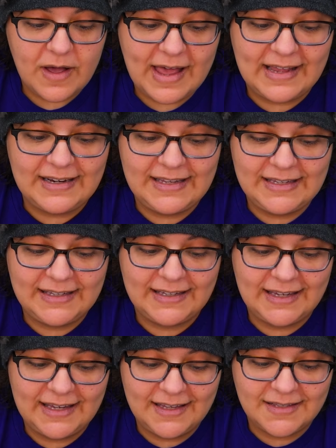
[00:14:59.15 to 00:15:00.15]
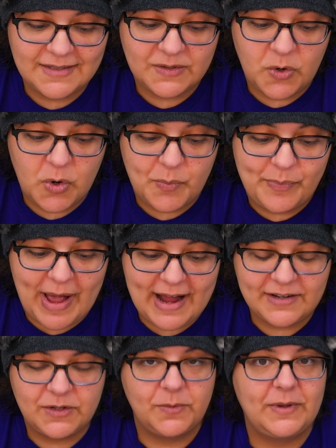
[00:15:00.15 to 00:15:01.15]
and he kissed or
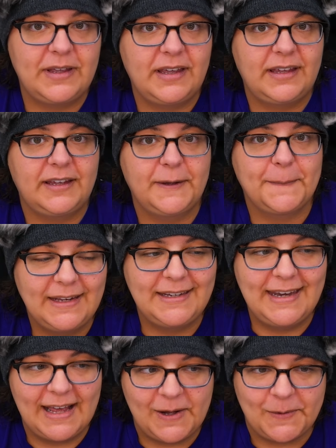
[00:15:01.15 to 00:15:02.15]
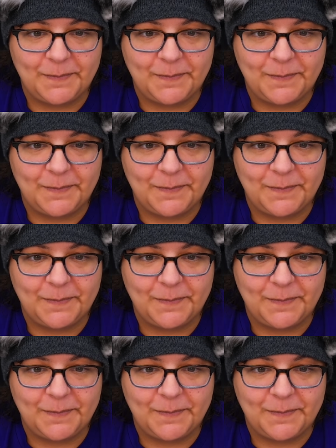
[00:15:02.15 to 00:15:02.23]
backed away. Now,